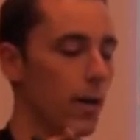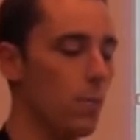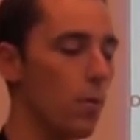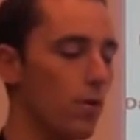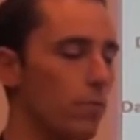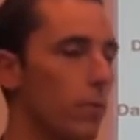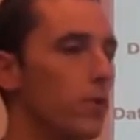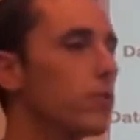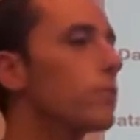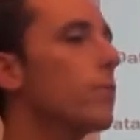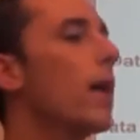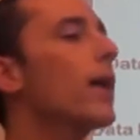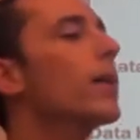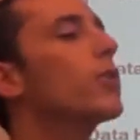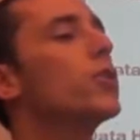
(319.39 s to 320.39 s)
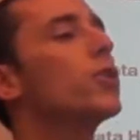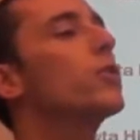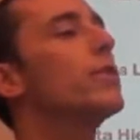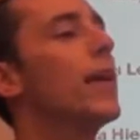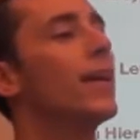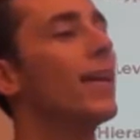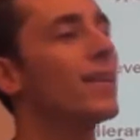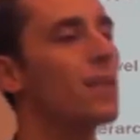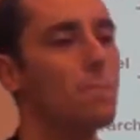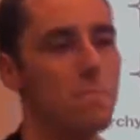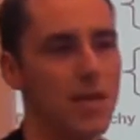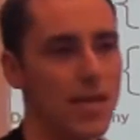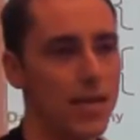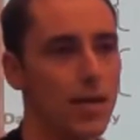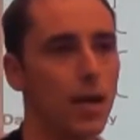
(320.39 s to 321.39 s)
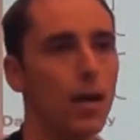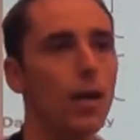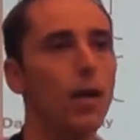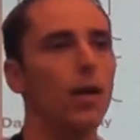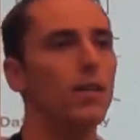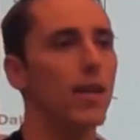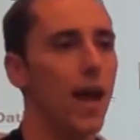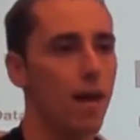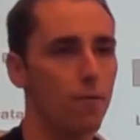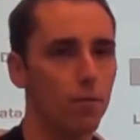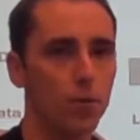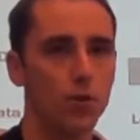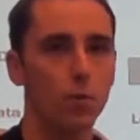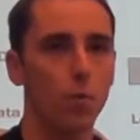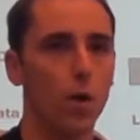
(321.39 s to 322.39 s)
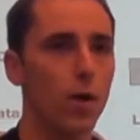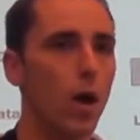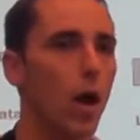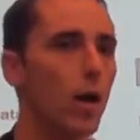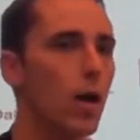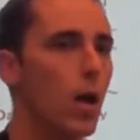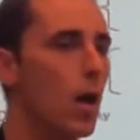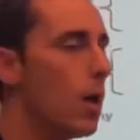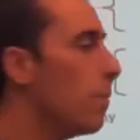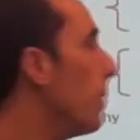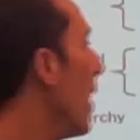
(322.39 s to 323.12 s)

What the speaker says: get more information from that, because you can take like the mean and the average and whatnot.